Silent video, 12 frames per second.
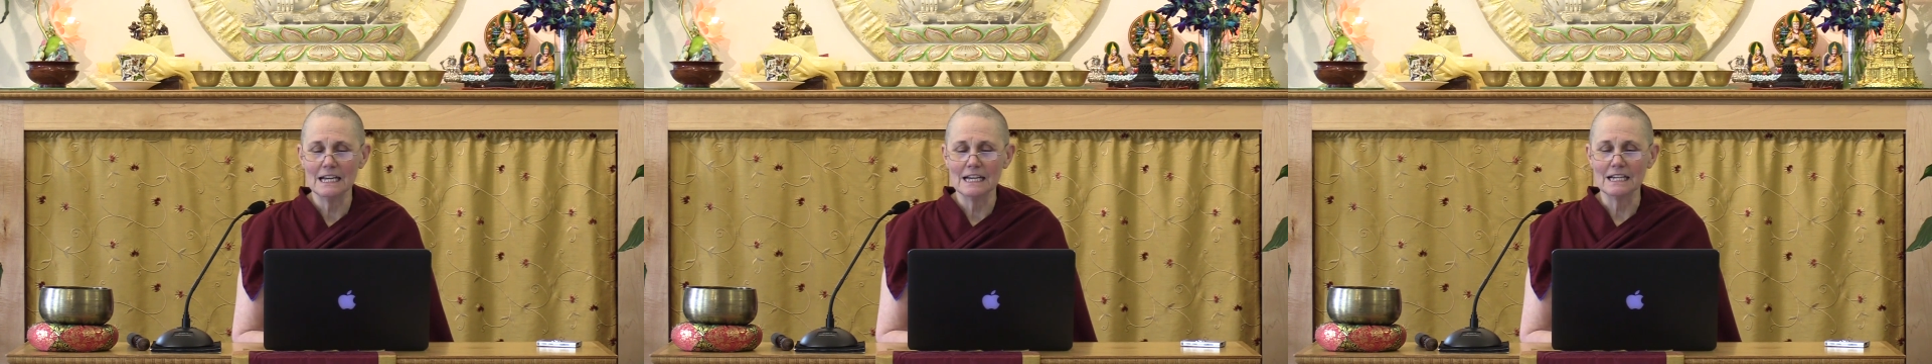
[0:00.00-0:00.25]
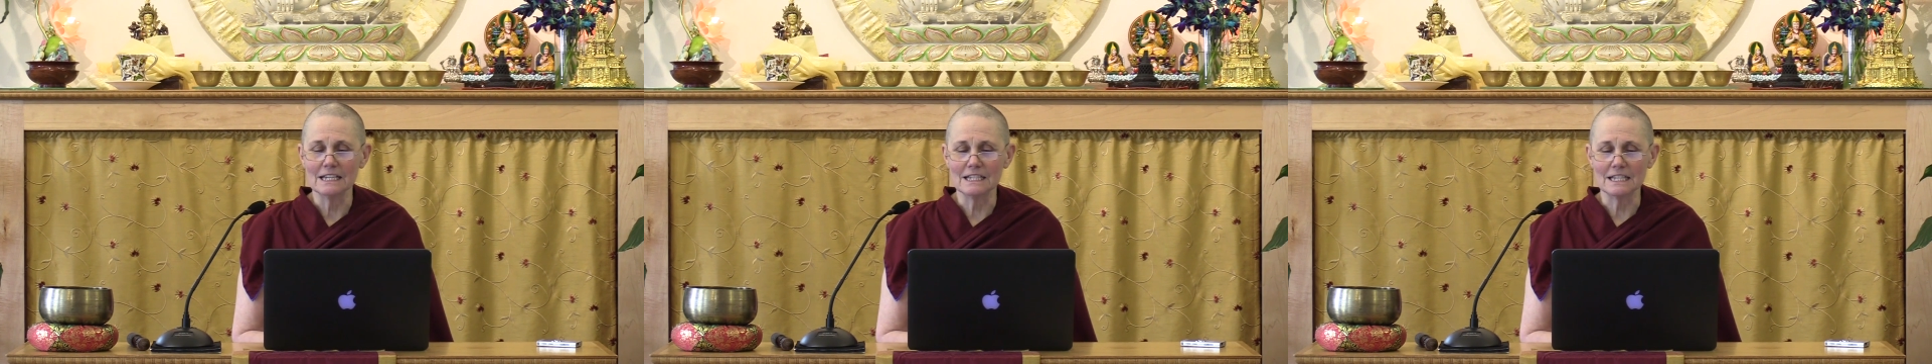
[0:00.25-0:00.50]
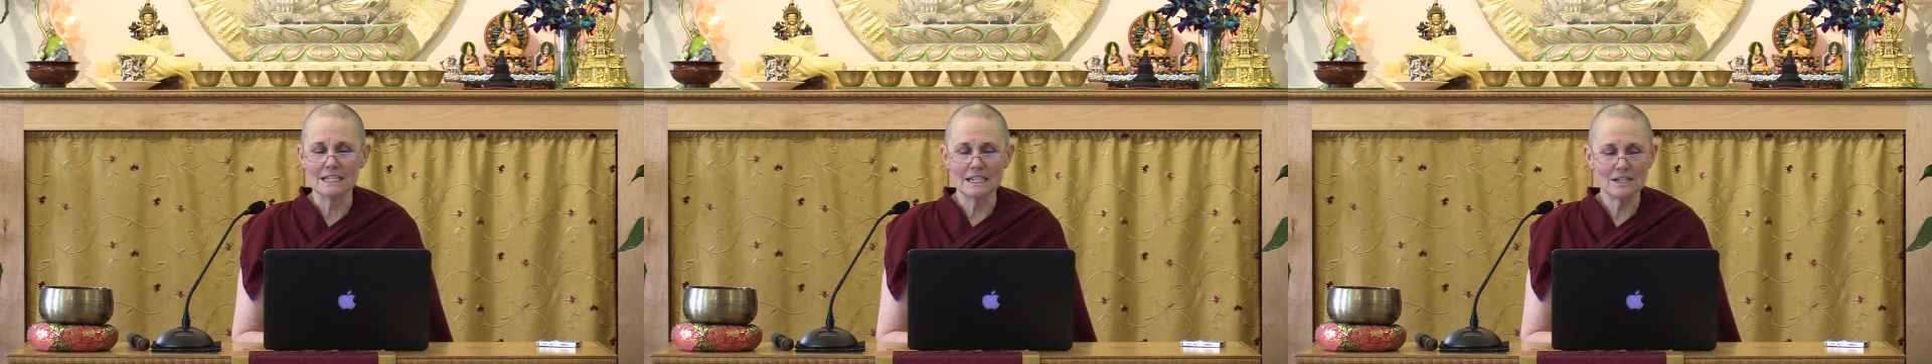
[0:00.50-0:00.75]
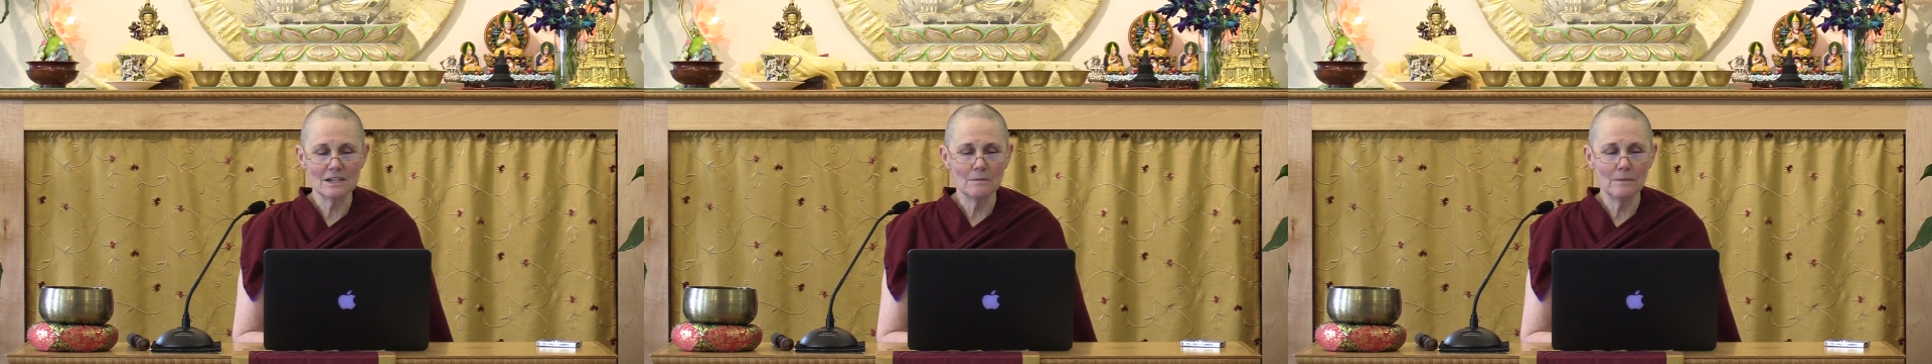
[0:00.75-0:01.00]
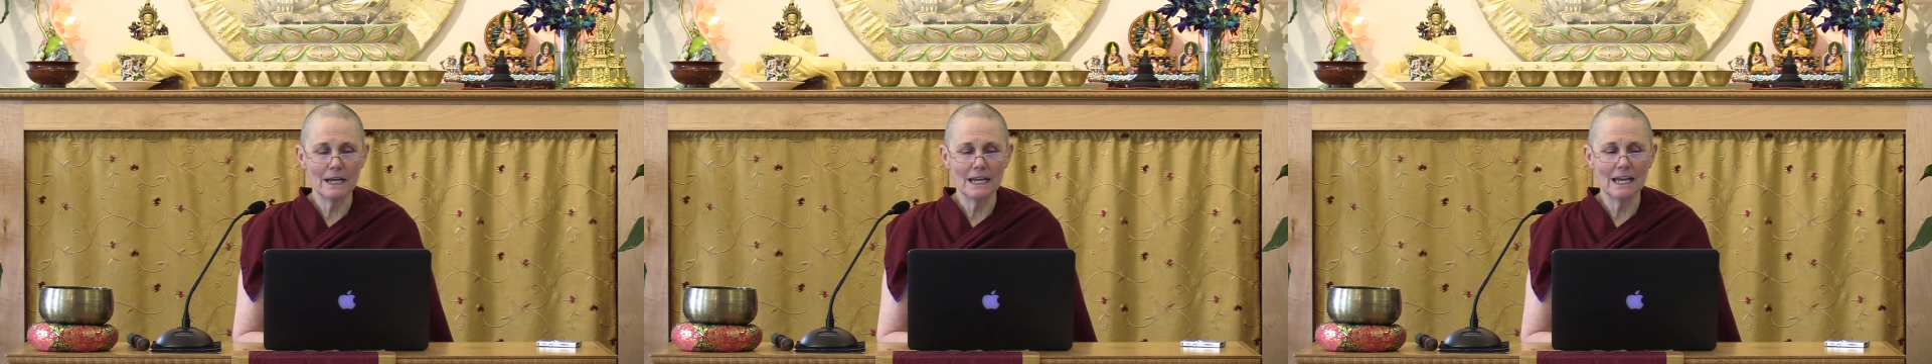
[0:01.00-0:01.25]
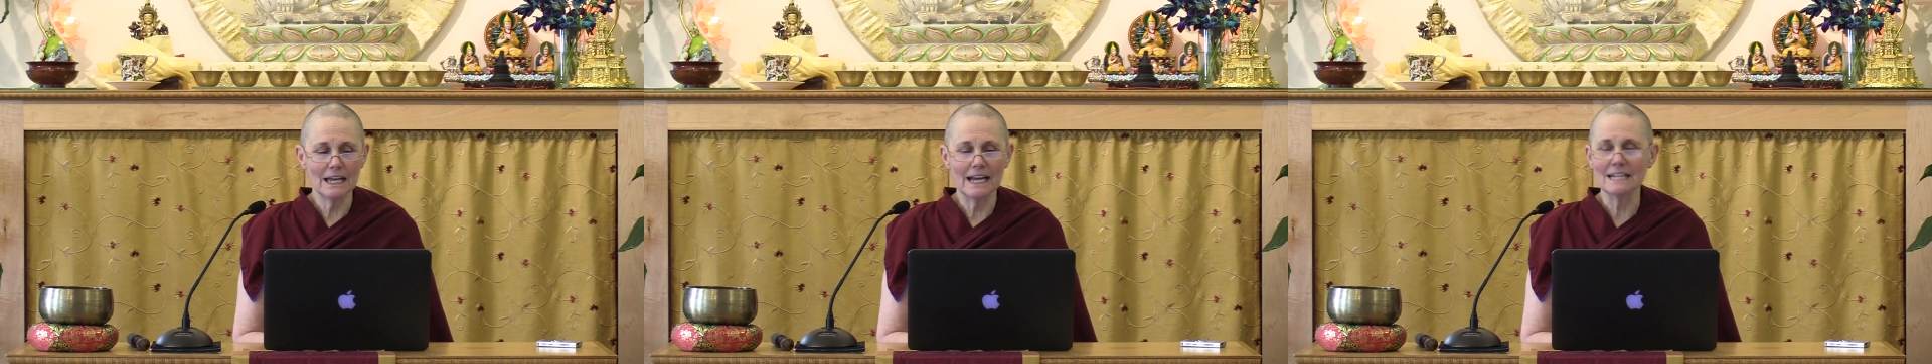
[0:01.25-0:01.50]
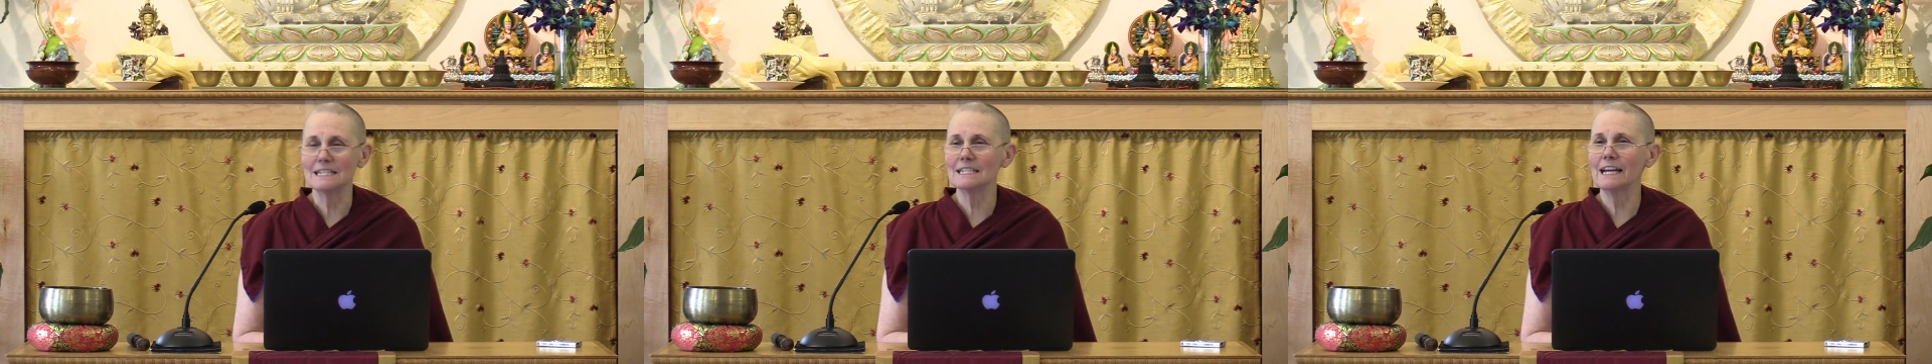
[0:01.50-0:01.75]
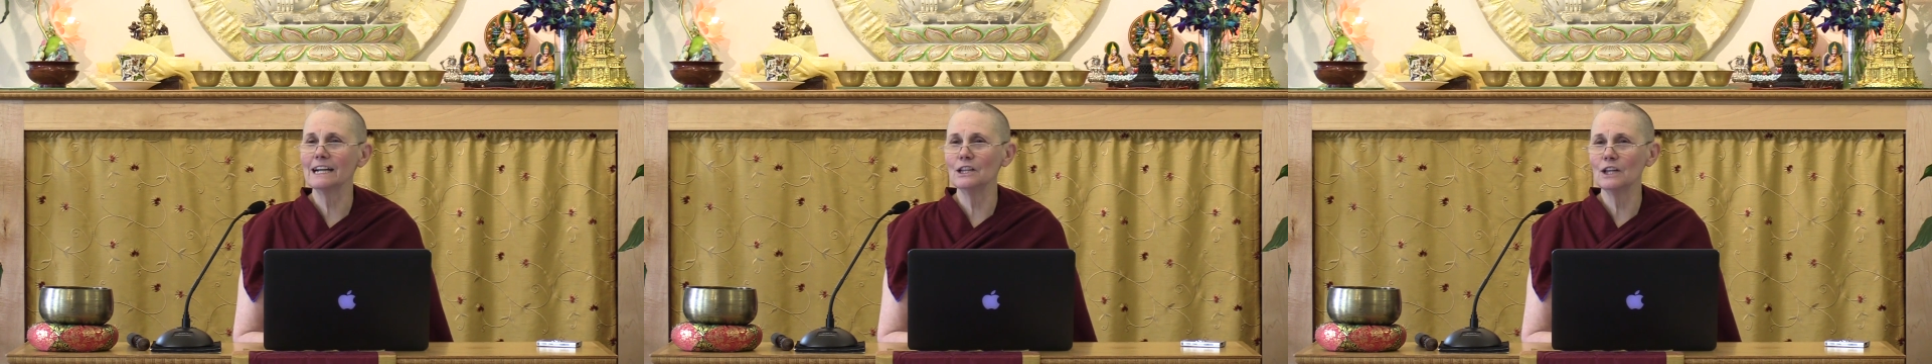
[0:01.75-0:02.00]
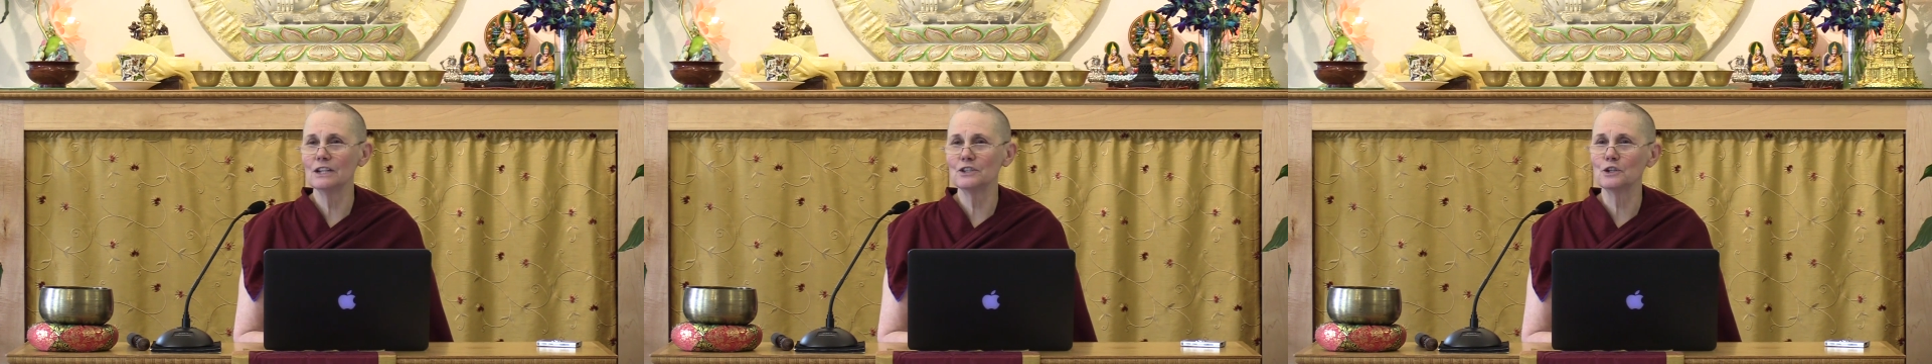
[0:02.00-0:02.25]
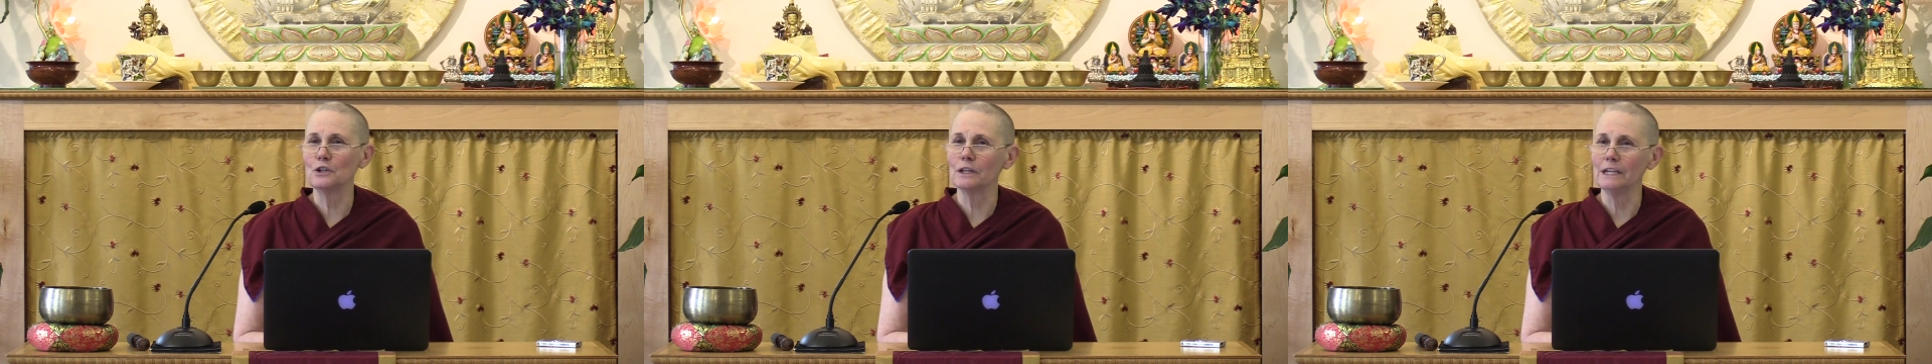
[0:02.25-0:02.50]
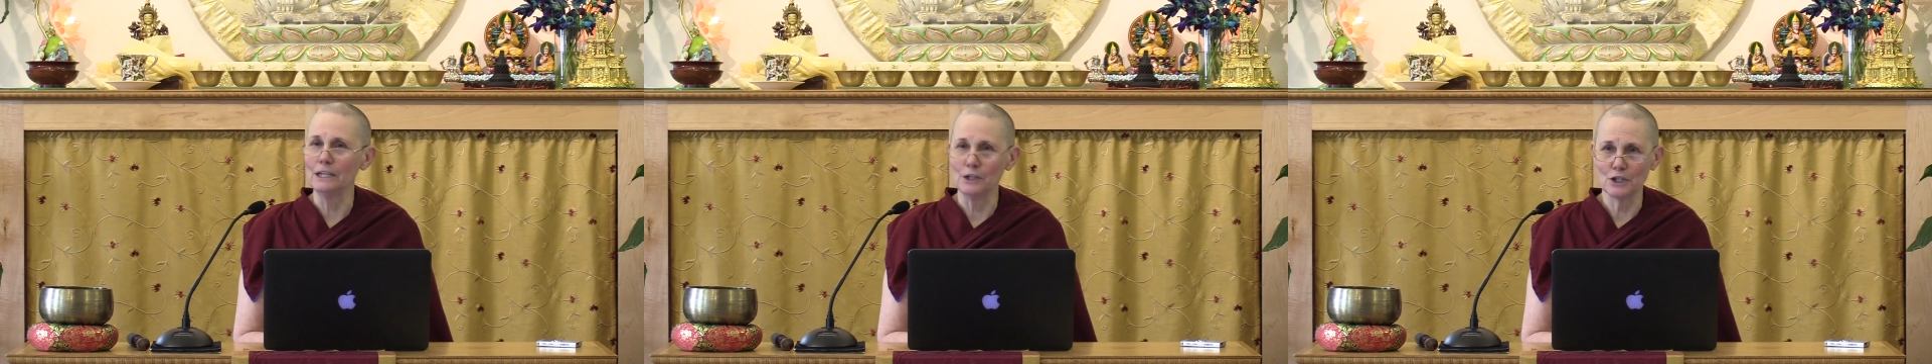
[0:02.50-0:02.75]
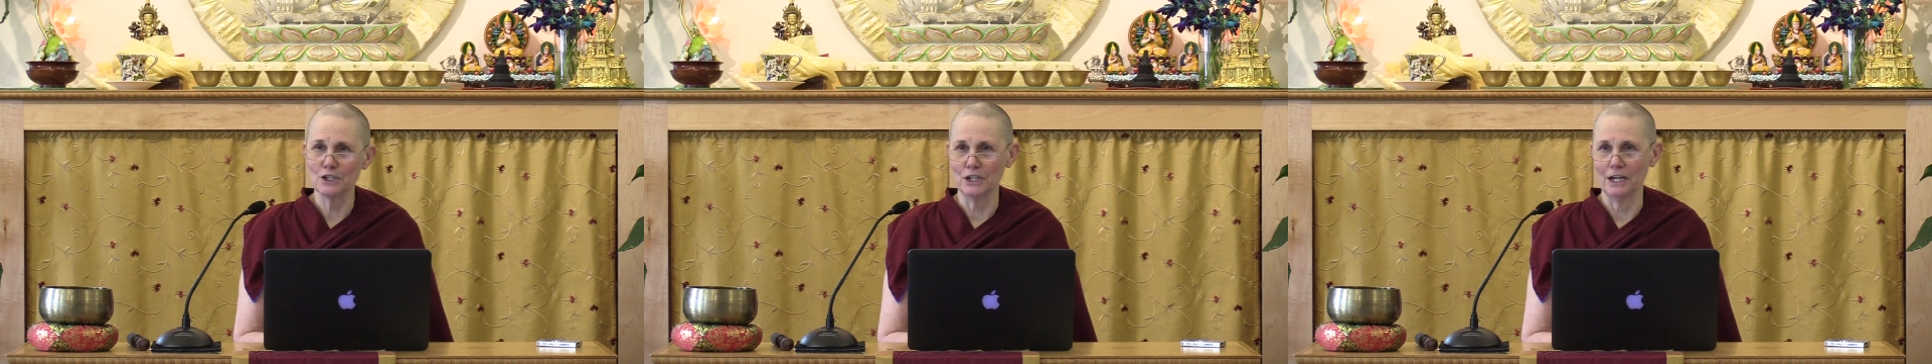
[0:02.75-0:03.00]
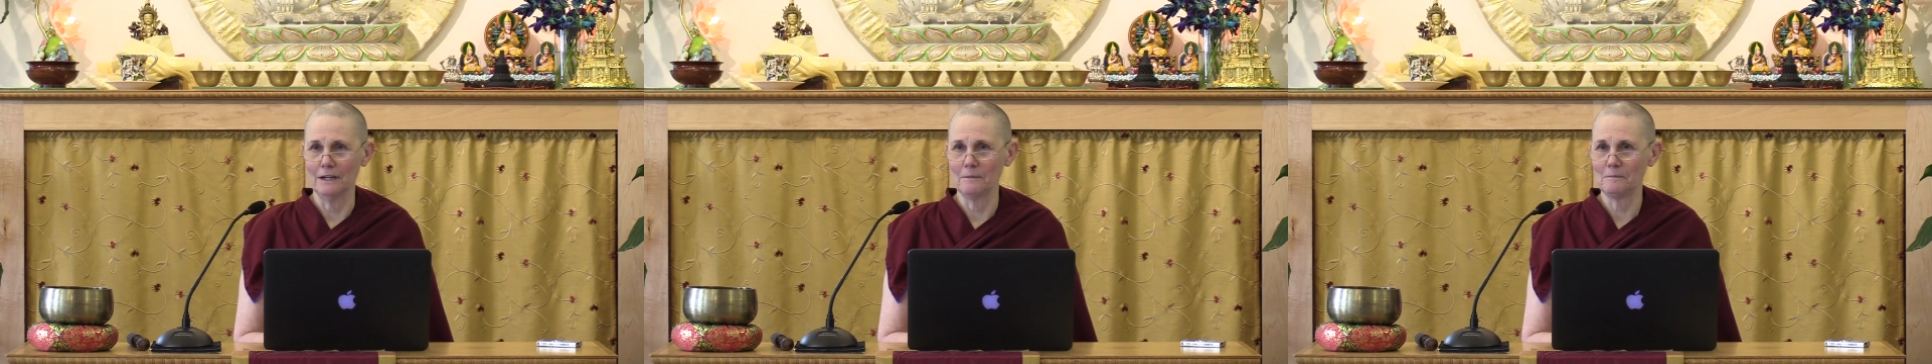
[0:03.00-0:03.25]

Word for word: is decision-making and psychological inertia.